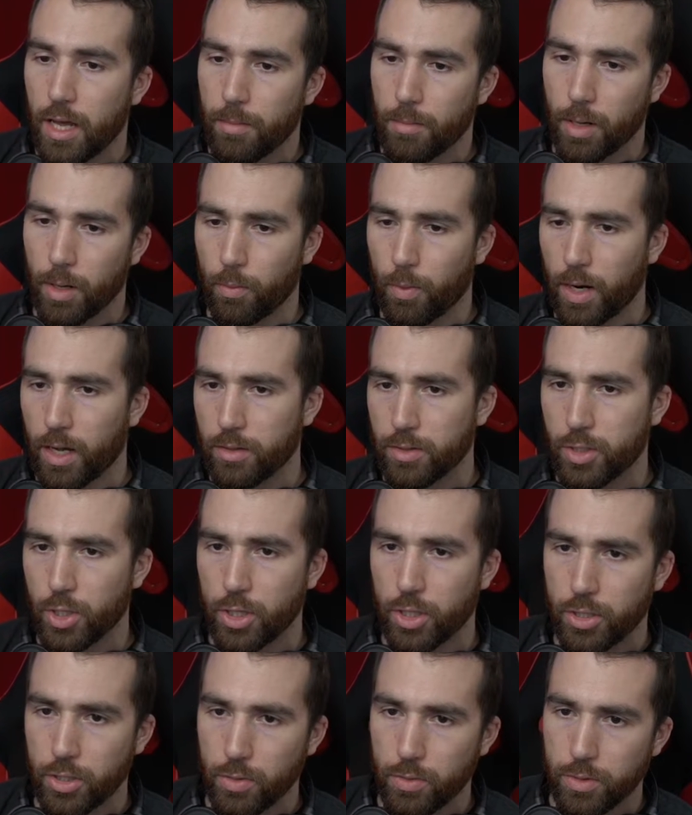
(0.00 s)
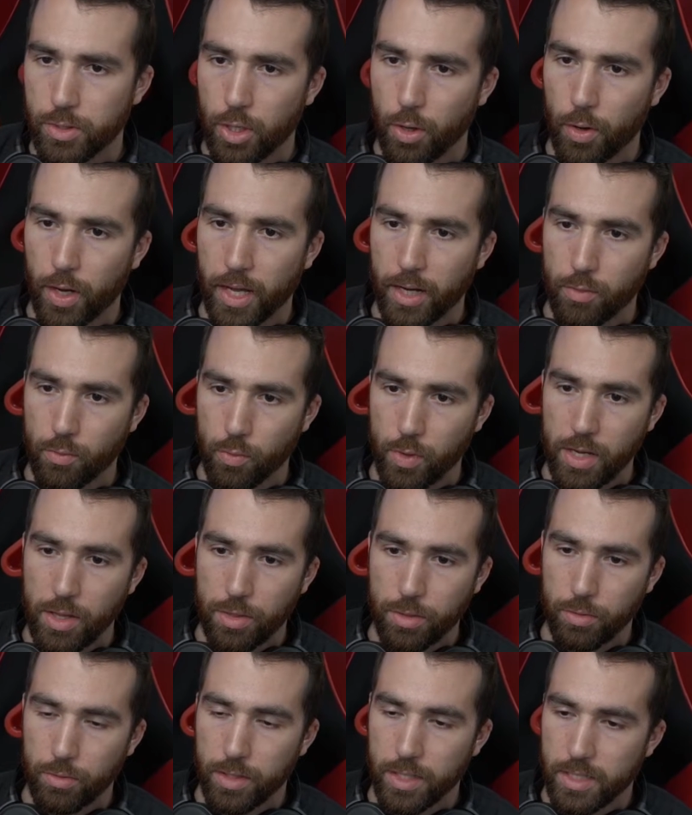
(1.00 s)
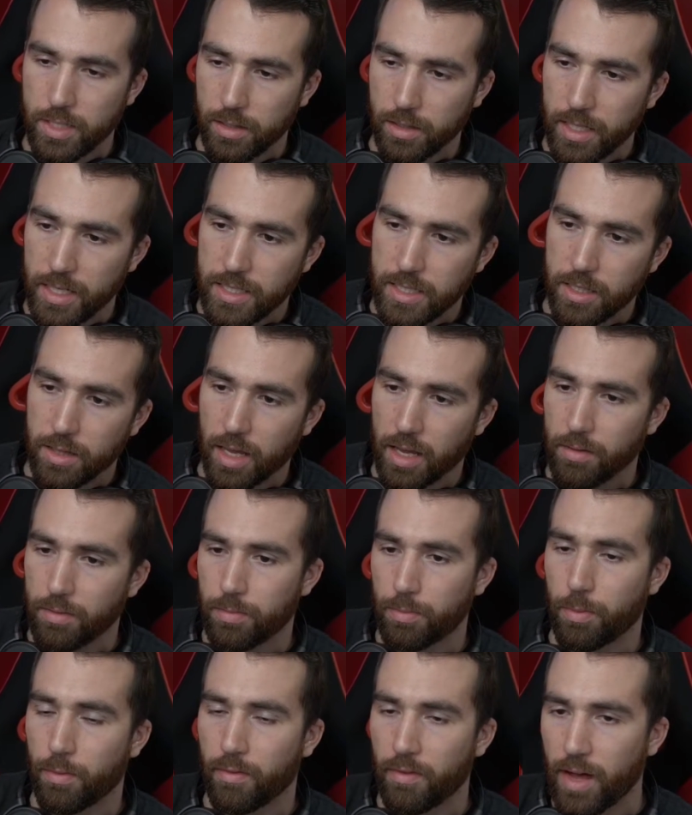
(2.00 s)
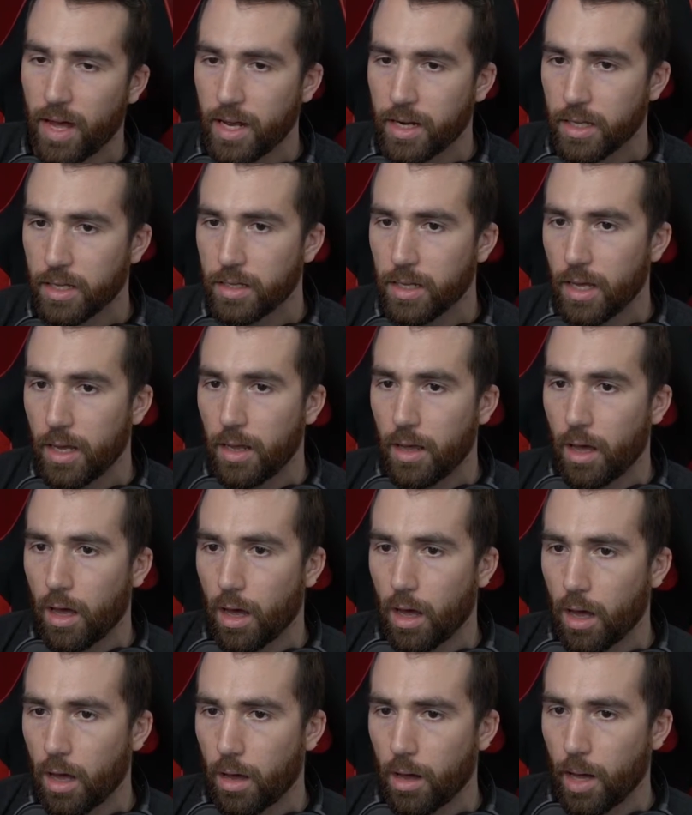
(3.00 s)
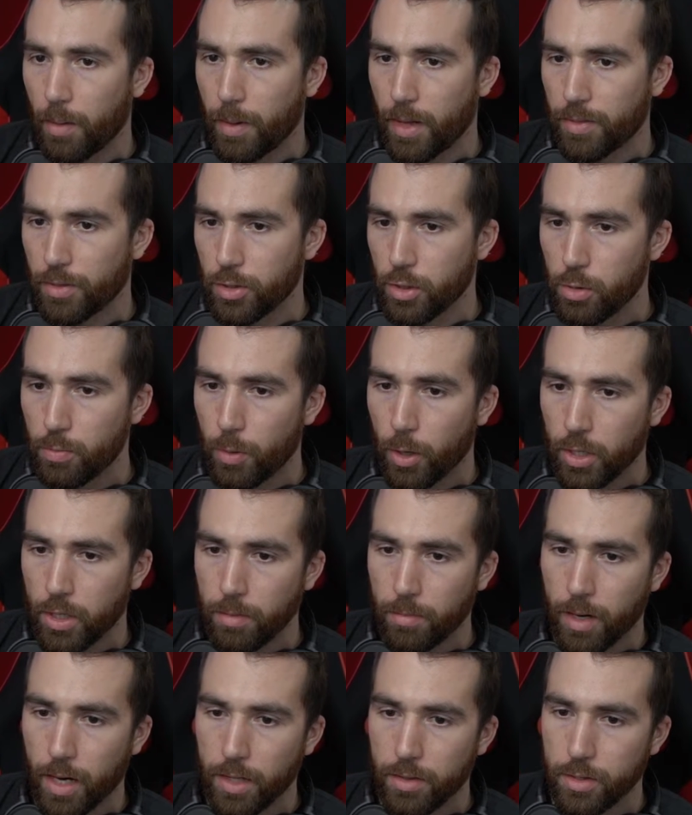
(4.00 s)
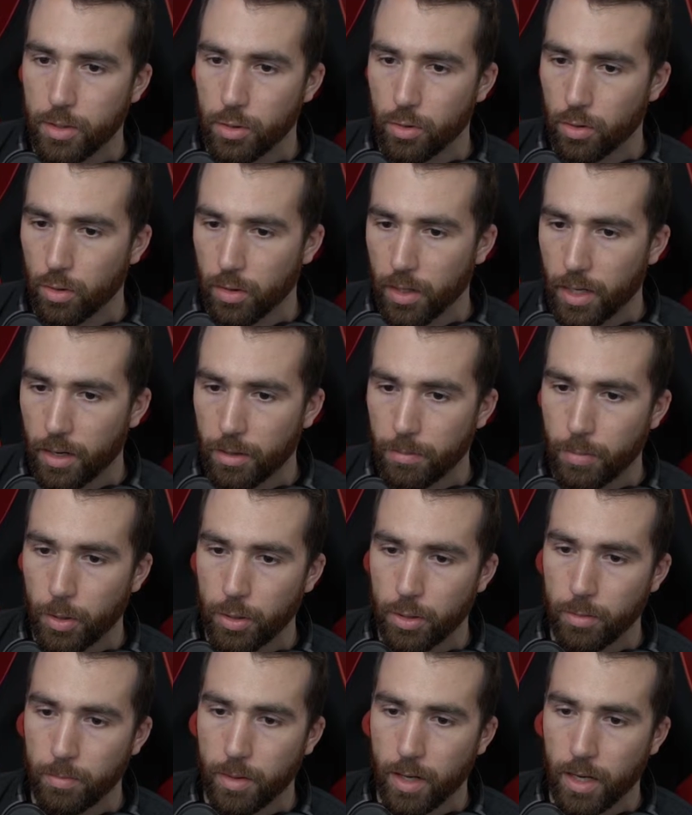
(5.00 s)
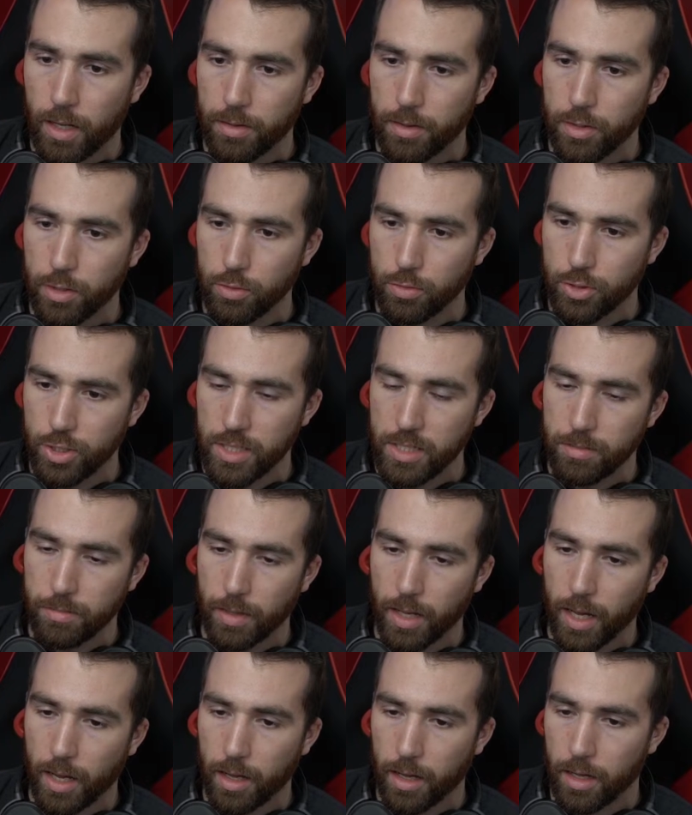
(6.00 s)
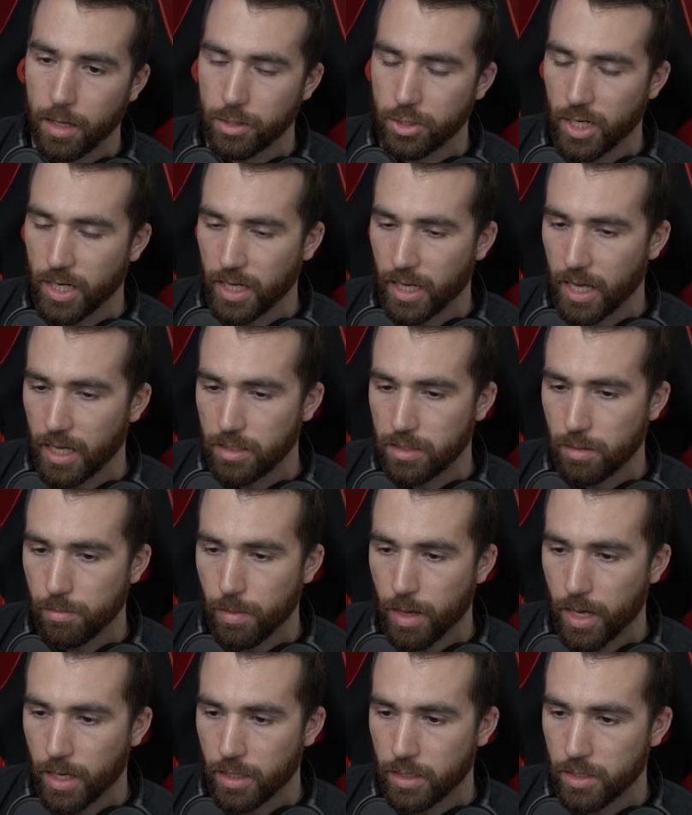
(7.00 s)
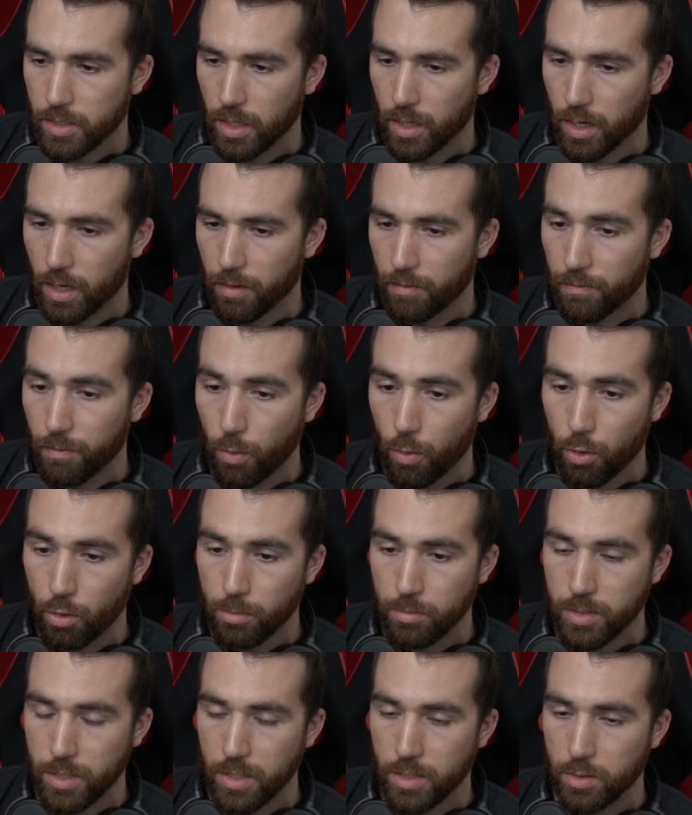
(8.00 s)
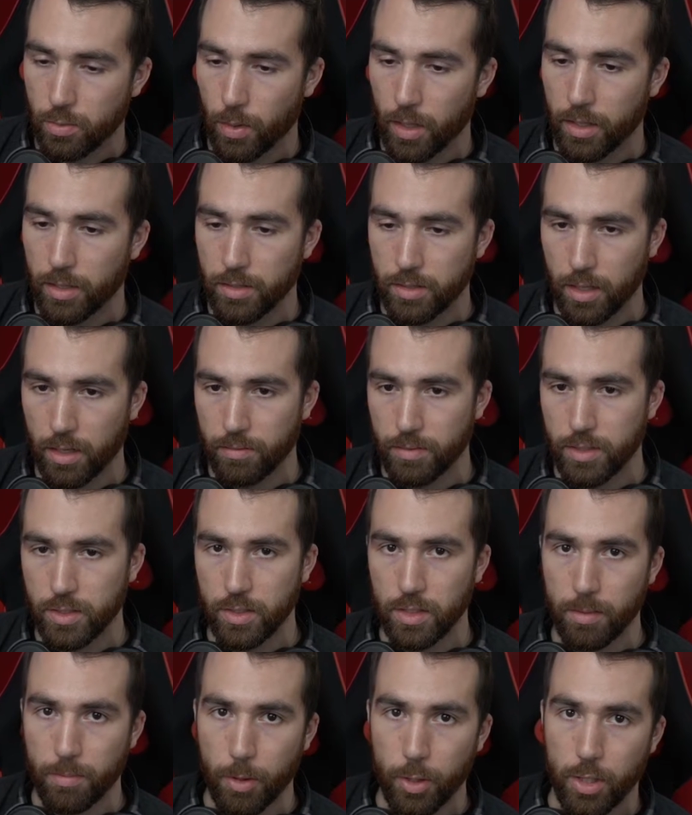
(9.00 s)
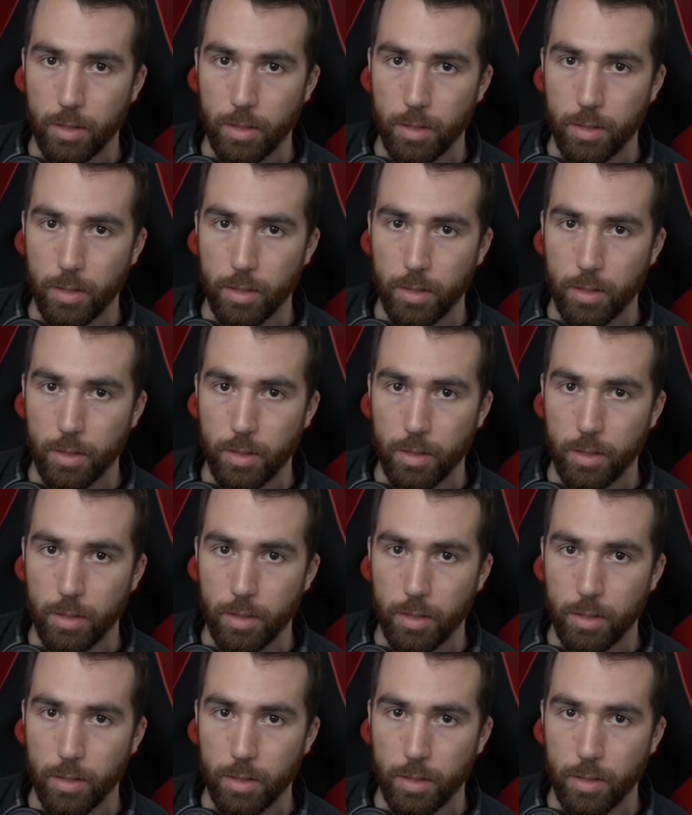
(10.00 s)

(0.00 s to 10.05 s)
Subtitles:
But what I was going to do is go ahead and read through this list that they've provided about the new Pokemon, the new Galarian Pokemon, the new Gigantamax forms, as well as obviously the